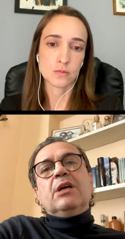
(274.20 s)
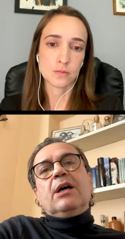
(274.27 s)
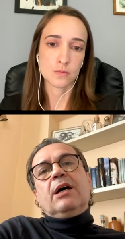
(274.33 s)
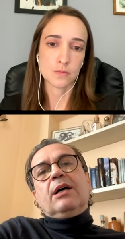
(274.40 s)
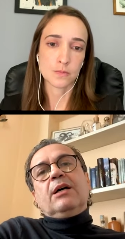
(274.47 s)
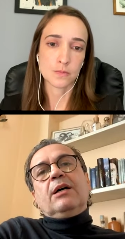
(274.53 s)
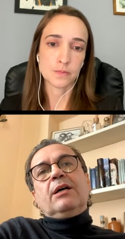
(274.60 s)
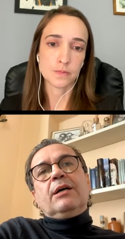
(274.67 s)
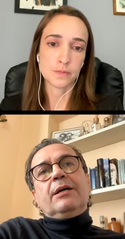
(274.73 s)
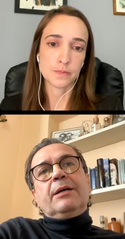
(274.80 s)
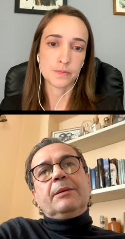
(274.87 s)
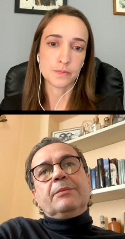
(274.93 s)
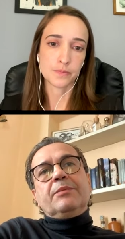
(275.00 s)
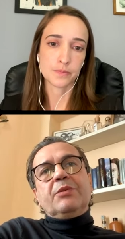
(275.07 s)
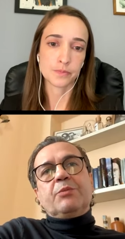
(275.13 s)

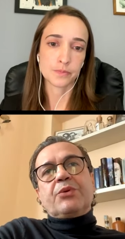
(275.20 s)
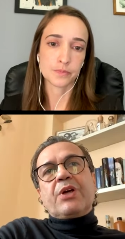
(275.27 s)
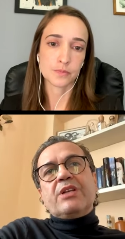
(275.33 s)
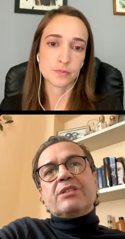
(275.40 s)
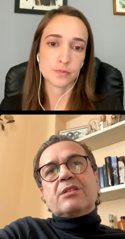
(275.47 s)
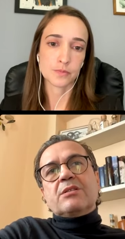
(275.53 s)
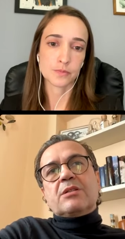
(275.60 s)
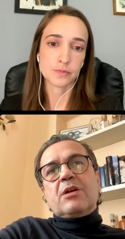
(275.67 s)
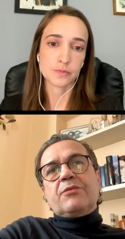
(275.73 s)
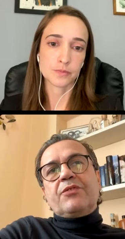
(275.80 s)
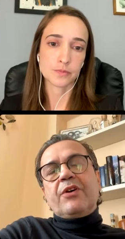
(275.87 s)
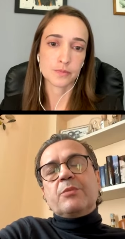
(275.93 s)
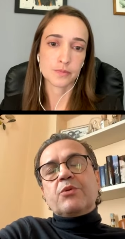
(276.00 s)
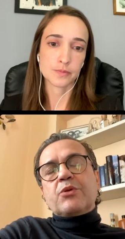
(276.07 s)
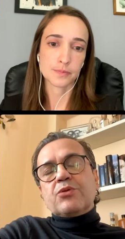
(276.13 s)
Speaker 1: uh, the presence of
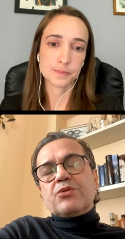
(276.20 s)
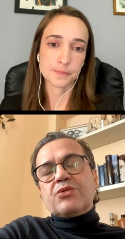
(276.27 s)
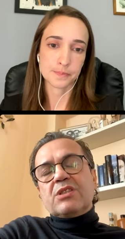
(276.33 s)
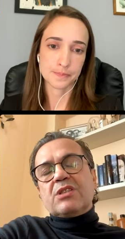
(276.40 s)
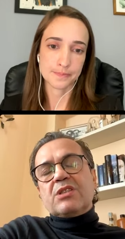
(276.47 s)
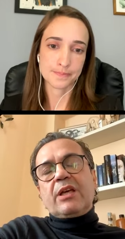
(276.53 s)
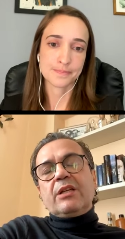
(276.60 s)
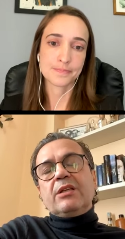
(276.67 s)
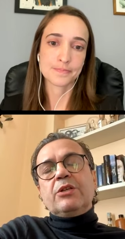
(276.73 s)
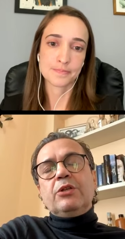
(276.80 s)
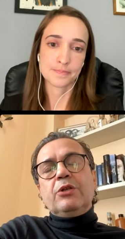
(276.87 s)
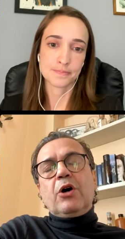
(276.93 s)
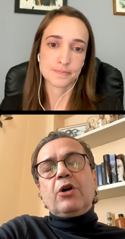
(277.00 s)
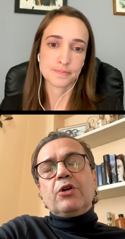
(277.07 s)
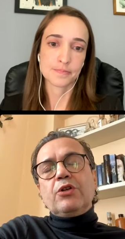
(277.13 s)
fibrosis and
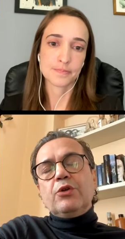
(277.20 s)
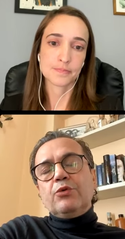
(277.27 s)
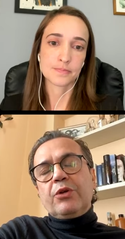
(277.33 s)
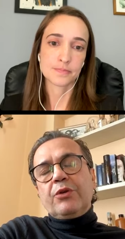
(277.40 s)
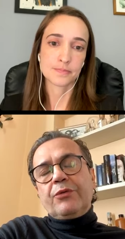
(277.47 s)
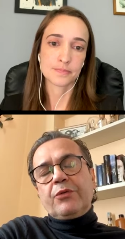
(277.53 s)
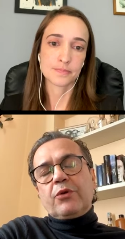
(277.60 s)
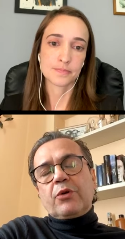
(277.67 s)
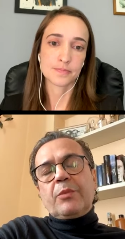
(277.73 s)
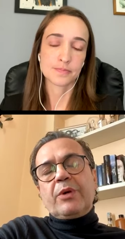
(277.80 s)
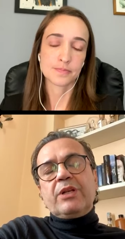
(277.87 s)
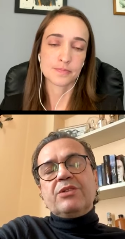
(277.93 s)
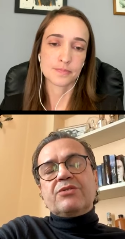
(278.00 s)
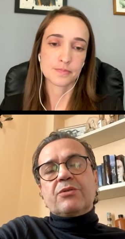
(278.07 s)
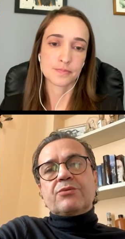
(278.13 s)
non-uniform
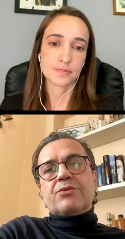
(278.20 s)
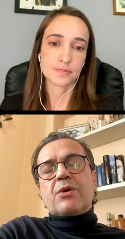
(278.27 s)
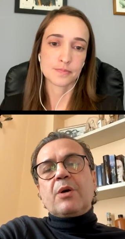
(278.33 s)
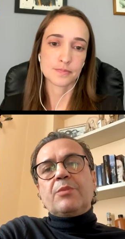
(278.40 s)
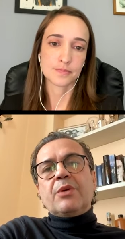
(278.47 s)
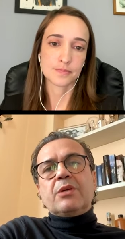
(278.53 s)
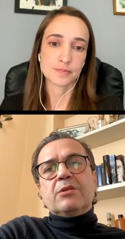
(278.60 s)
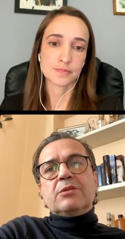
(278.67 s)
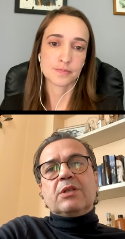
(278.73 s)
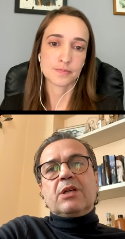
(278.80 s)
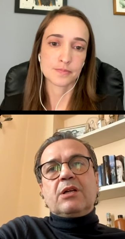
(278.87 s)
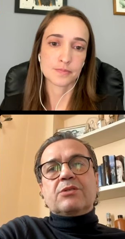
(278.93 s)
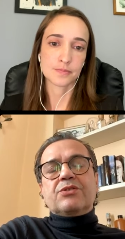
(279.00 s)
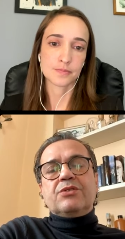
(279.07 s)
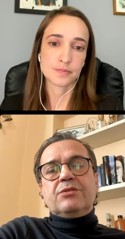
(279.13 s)
anisotropic
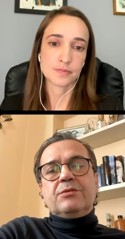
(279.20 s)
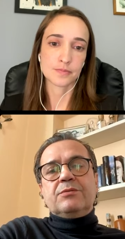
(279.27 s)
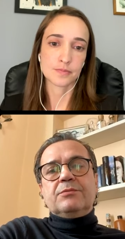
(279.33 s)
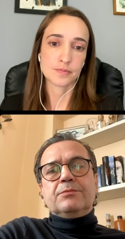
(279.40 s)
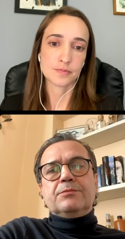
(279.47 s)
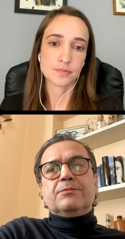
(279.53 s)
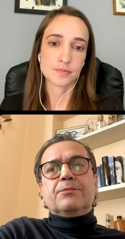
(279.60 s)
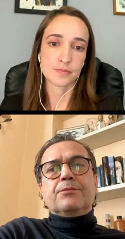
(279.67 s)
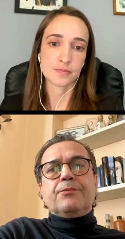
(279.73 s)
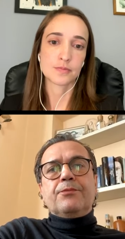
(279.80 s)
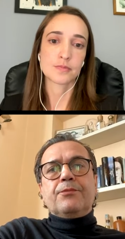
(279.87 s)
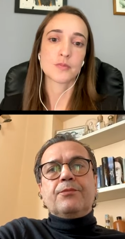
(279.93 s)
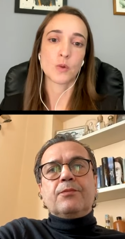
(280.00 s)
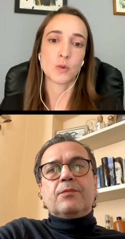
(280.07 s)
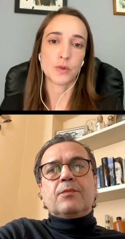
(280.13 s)
conduction.
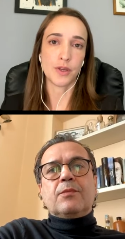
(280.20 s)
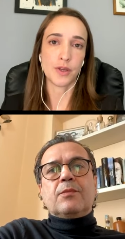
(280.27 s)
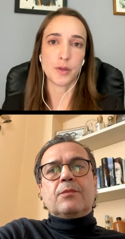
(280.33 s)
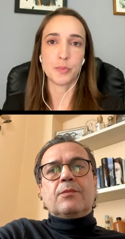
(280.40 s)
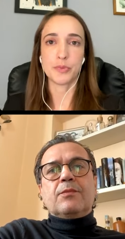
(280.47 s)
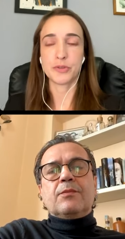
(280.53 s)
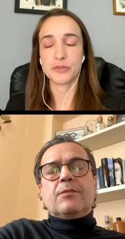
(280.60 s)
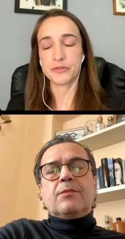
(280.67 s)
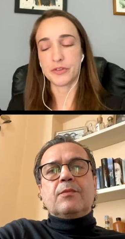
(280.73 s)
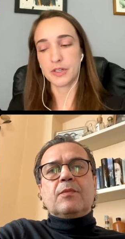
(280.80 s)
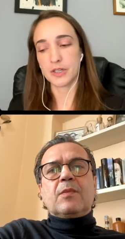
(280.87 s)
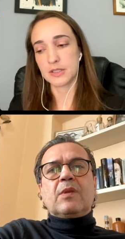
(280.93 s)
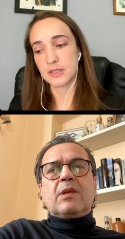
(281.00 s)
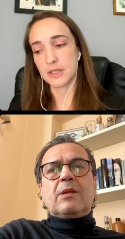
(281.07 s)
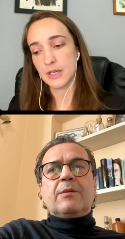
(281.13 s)
Speaker 2: Okay,
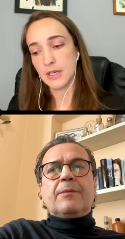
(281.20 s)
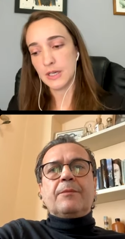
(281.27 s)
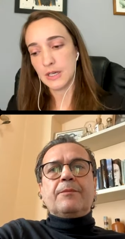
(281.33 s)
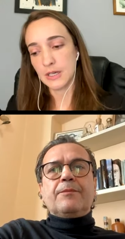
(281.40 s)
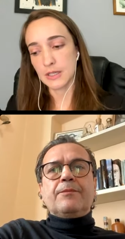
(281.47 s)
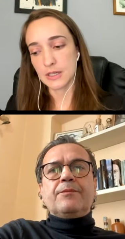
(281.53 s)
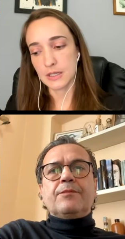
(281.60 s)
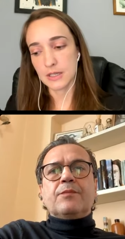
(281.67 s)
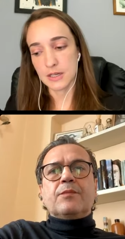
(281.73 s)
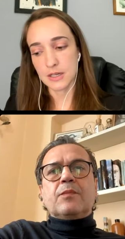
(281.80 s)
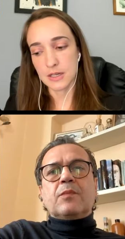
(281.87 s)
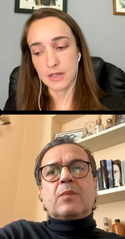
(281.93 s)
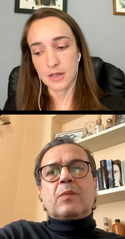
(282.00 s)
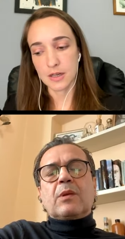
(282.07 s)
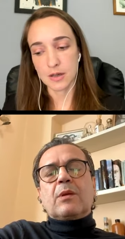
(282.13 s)
perfect.
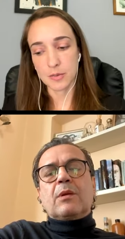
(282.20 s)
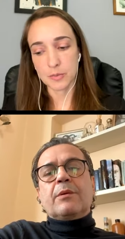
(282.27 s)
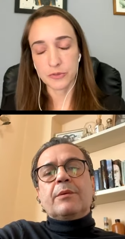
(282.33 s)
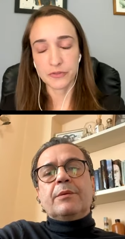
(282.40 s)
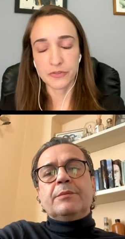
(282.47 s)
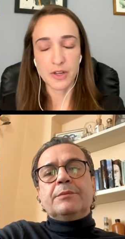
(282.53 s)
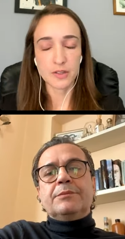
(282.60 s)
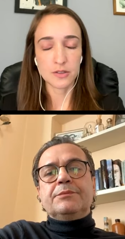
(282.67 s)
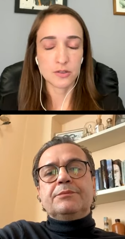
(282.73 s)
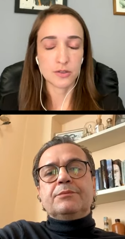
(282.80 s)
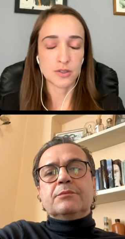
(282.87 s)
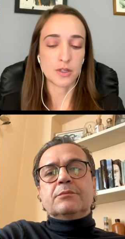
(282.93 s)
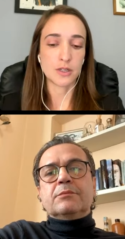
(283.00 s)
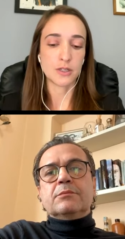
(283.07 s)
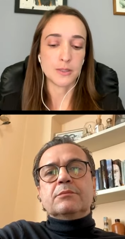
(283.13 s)
Uh,
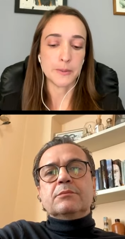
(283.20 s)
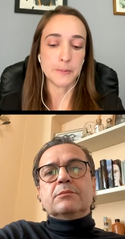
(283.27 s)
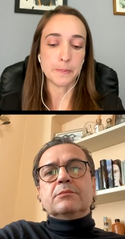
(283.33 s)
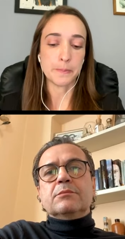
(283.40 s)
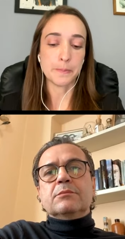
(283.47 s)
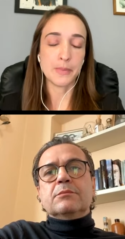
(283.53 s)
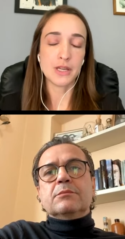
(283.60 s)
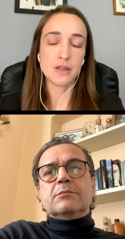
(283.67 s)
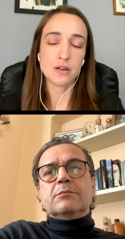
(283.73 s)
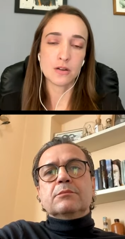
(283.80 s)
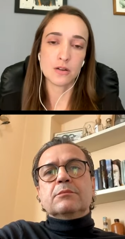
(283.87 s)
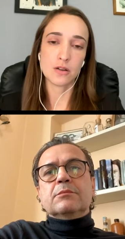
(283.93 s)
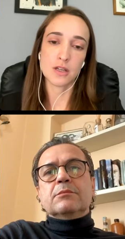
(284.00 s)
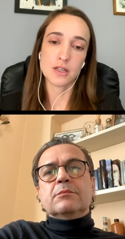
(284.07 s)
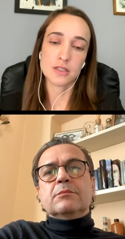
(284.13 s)
professor, uh, many
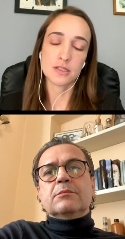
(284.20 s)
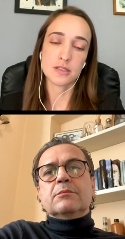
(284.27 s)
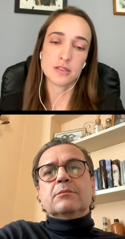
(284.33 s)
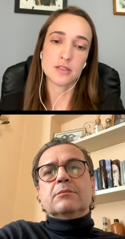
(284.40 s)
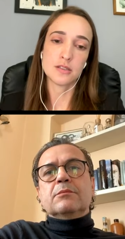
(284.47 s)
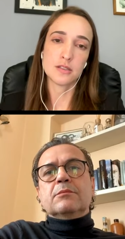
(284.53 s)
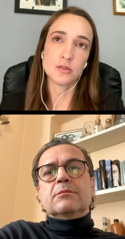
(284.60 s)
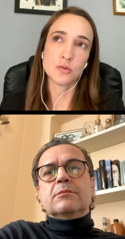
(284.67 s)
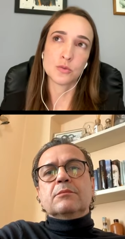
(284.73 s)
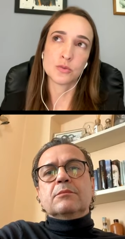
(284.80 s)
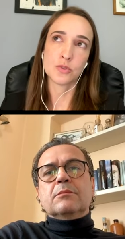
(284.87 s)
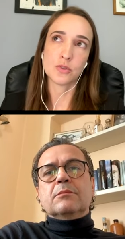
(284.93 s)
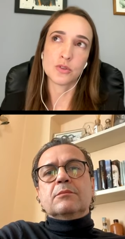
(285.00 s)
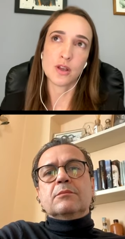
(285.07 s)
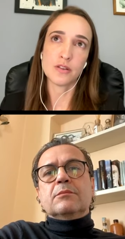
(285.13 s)
colleagues still
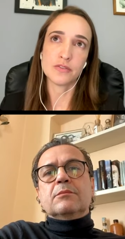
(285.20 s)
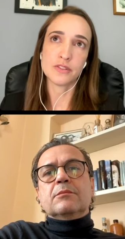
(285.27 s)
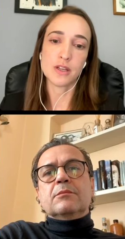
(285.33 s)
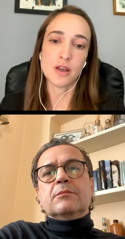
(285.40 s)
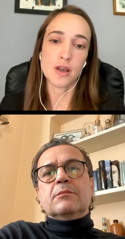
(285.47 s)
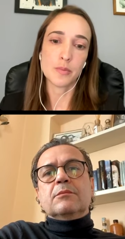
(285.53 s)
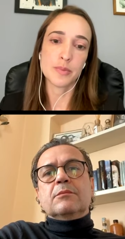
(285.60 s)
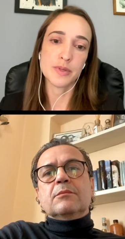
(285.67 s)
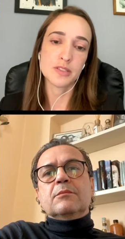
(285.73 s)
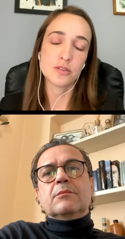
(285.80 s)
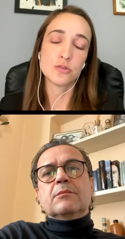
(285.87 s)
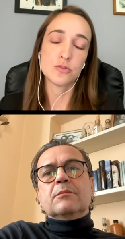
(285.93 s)
don't have the habit